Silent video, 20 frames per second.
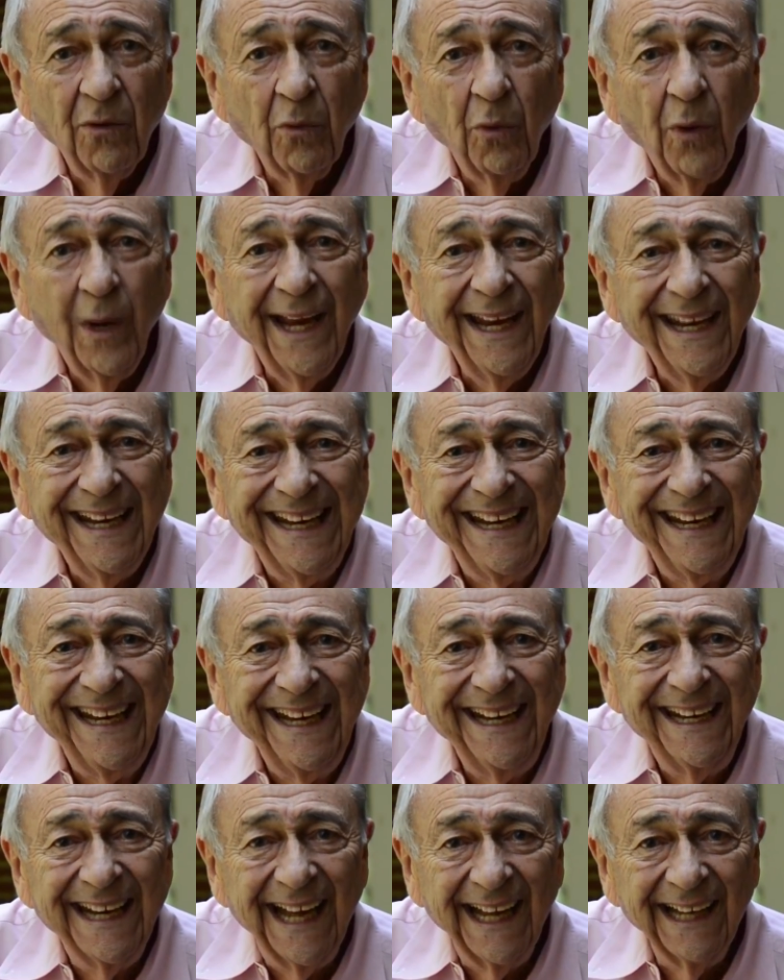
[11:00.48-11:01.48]
we
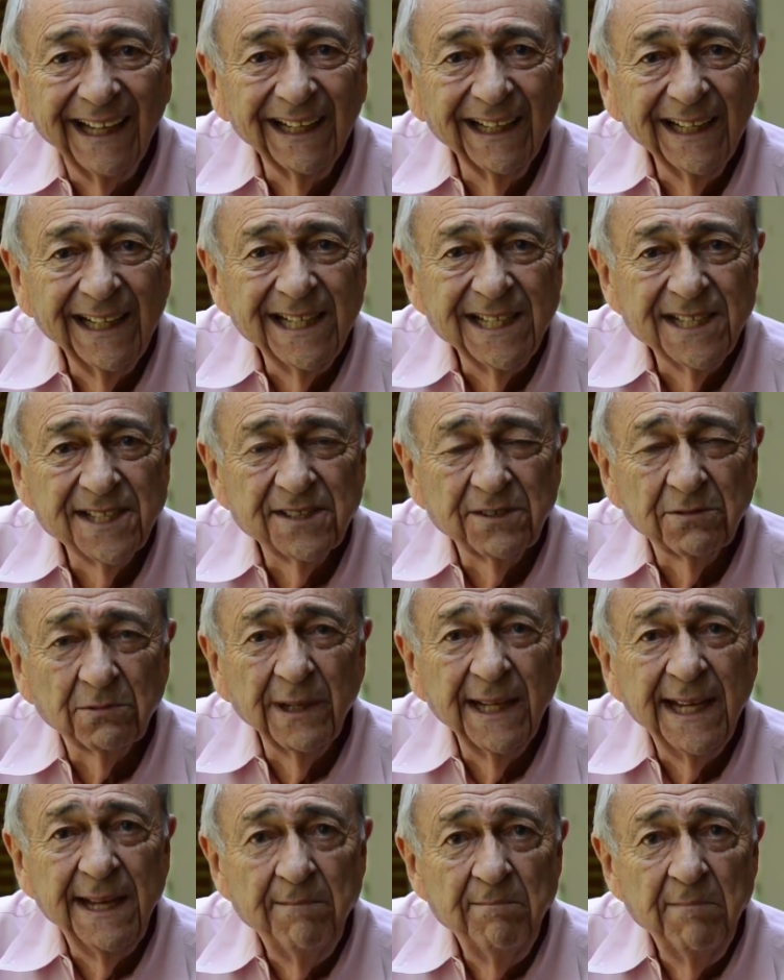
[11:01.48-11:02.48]
need at least
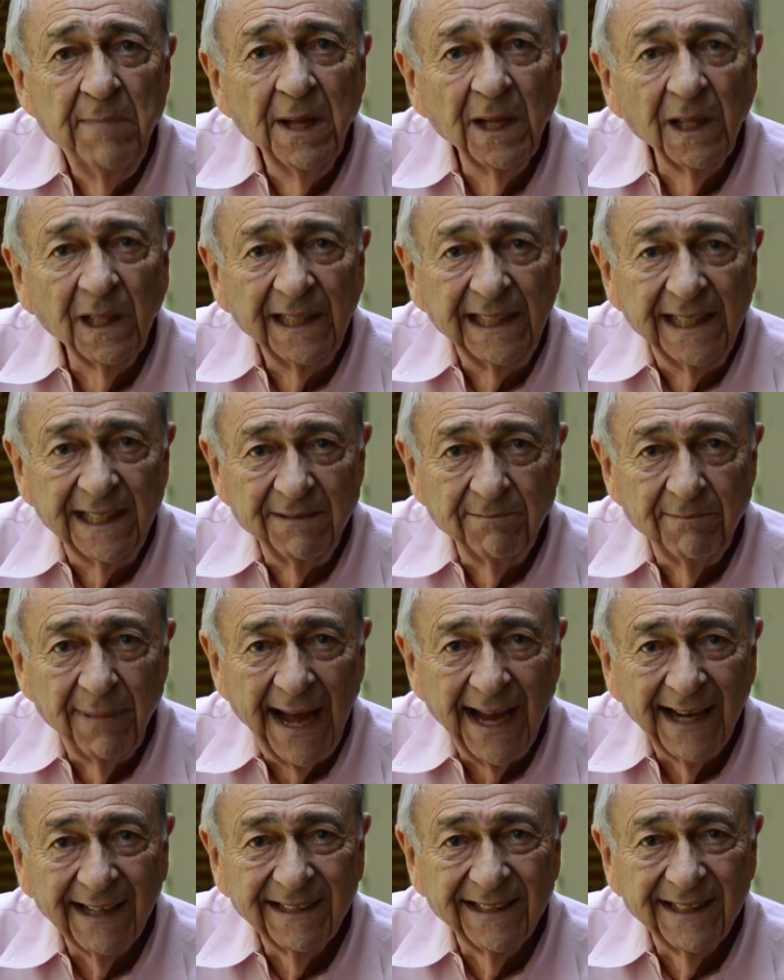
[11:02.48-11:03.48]
3 million
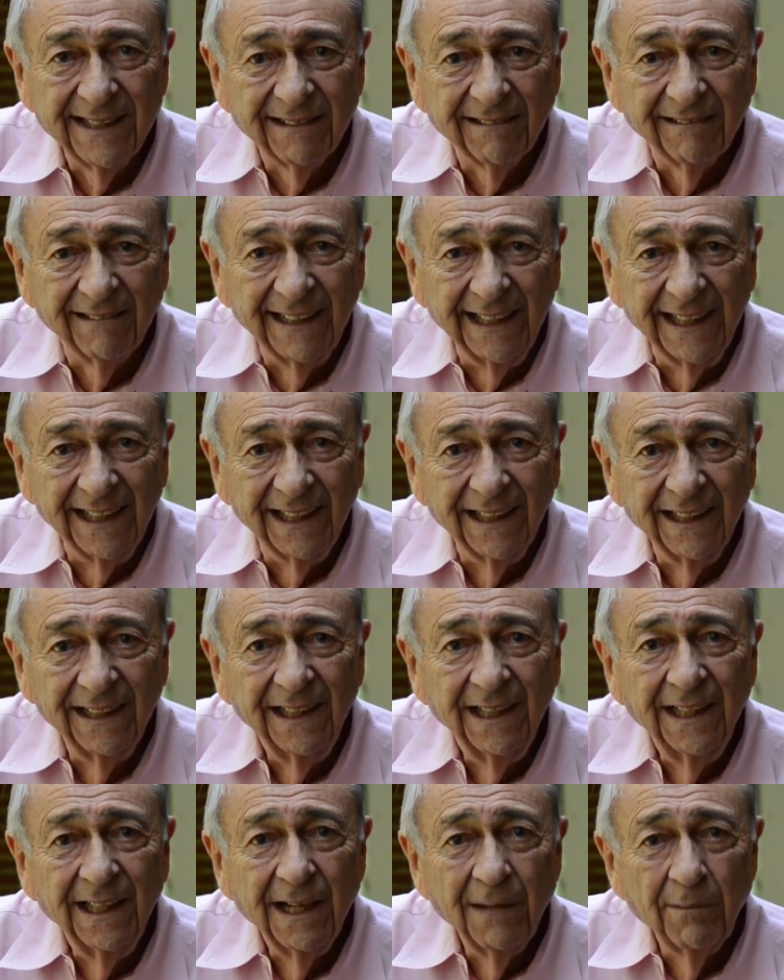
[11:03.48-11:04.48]
bacteria
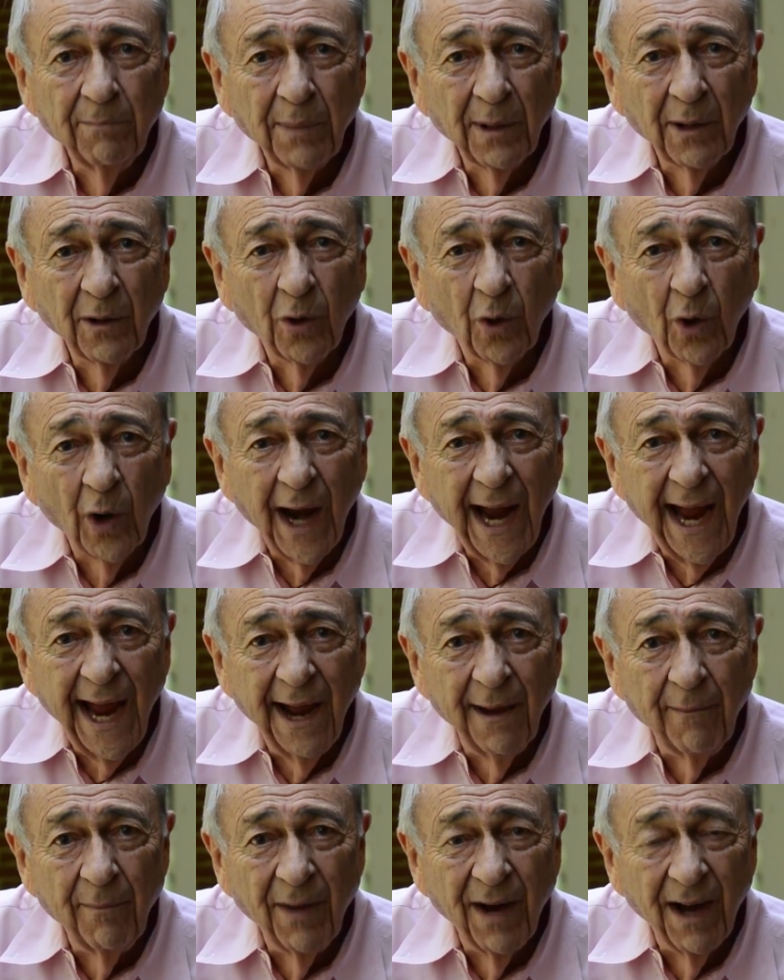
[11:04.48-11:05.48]
per
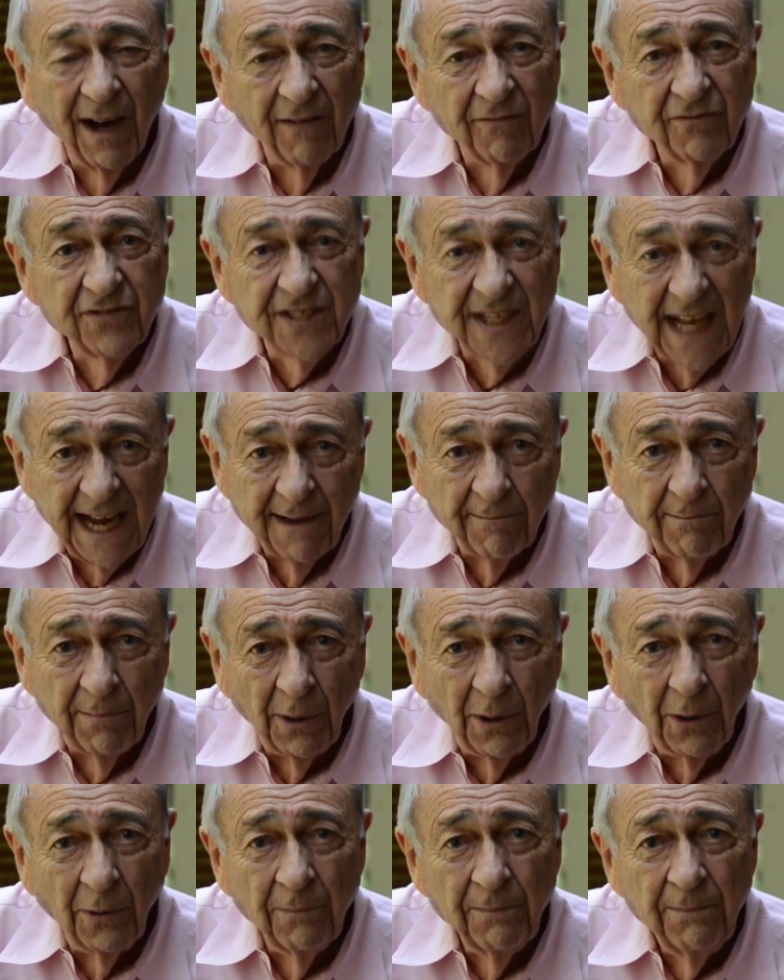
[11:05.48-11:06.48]
gram of
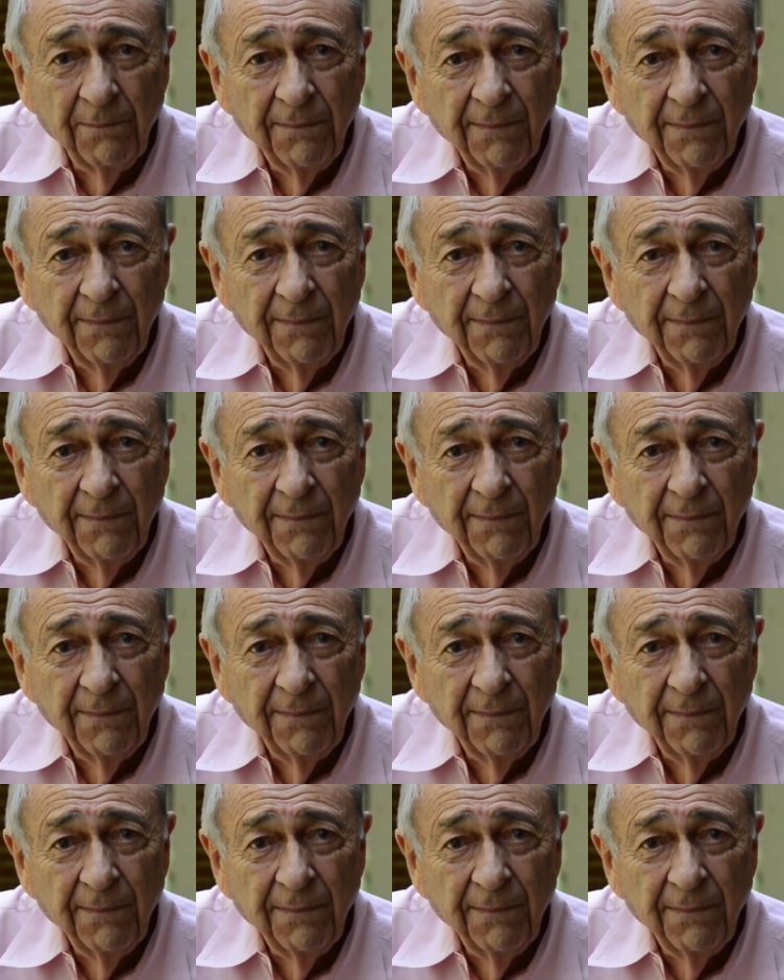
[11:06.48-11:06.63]
sample.